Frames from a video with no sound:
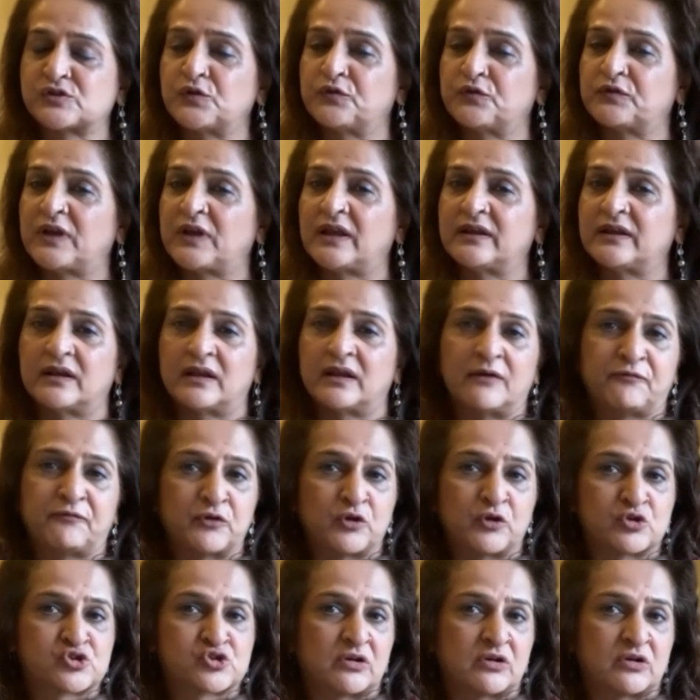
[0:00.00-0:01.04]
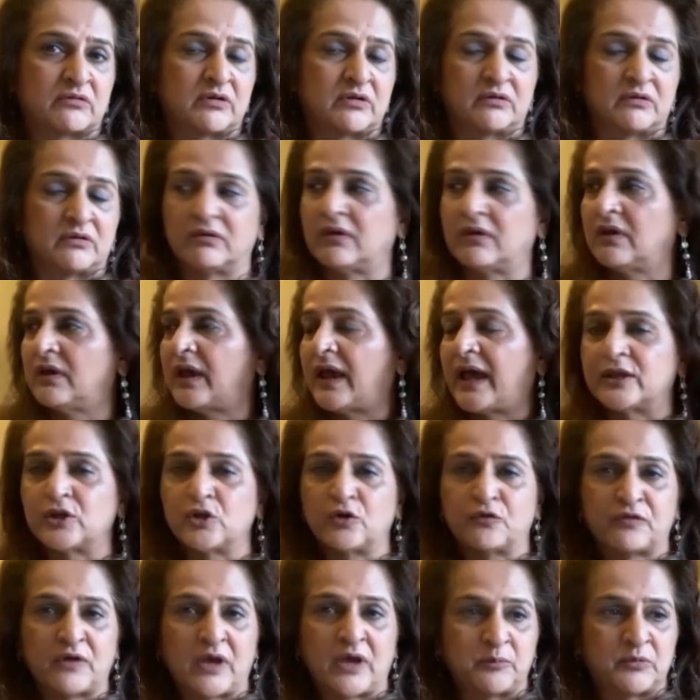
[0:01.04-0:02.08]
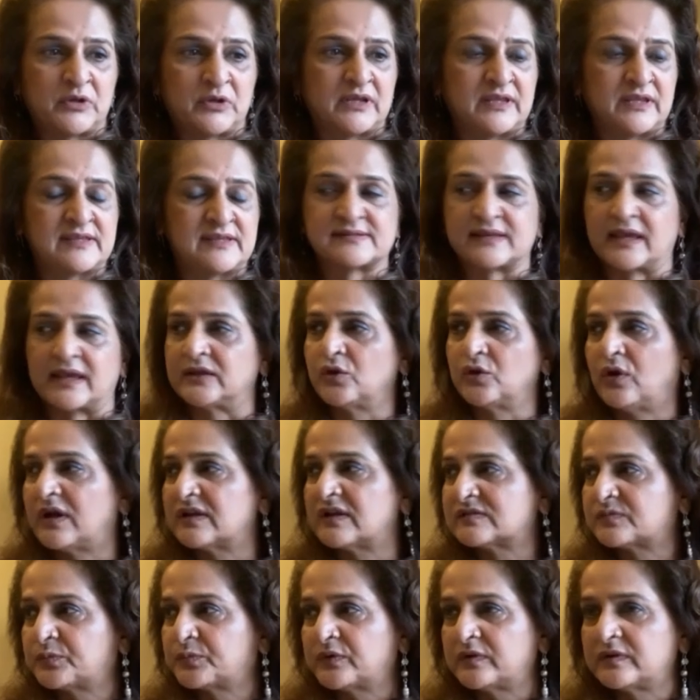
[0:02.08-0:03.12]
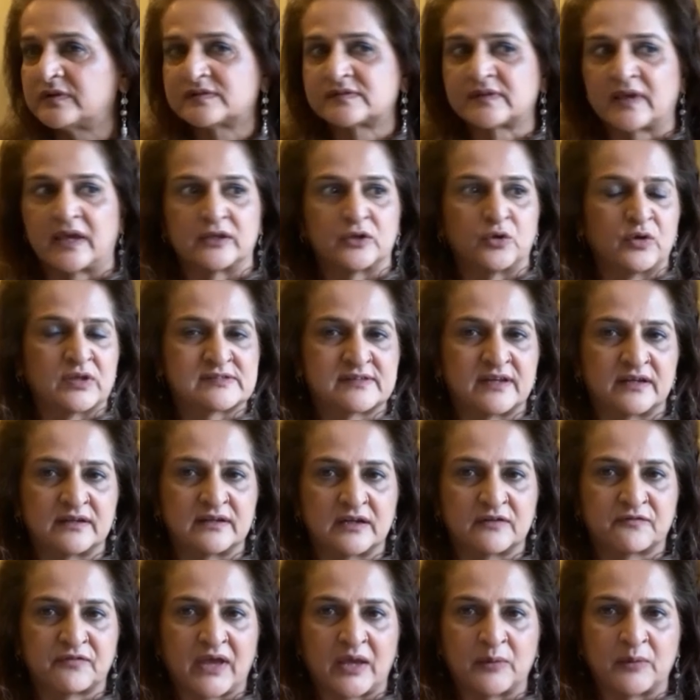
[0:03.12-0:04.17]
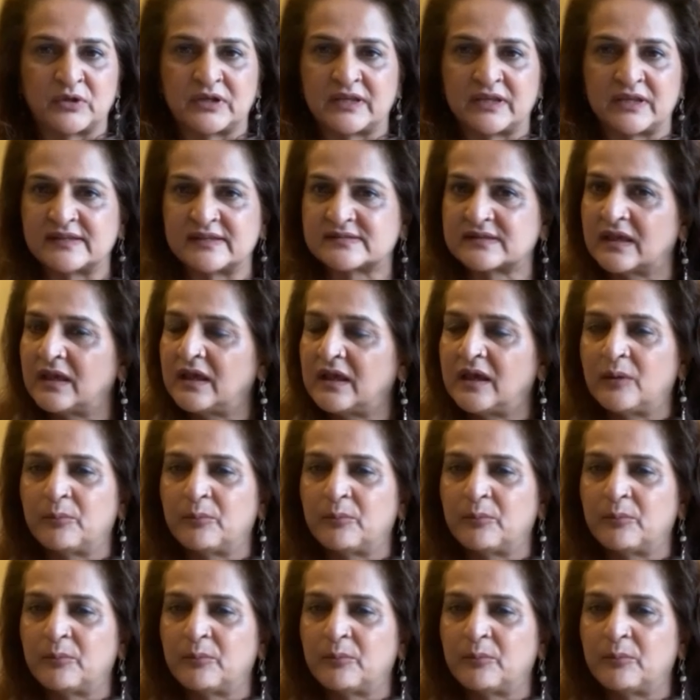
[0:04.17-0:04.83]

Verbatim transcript: You've done enough for your children and your families and your husbands and your extended families.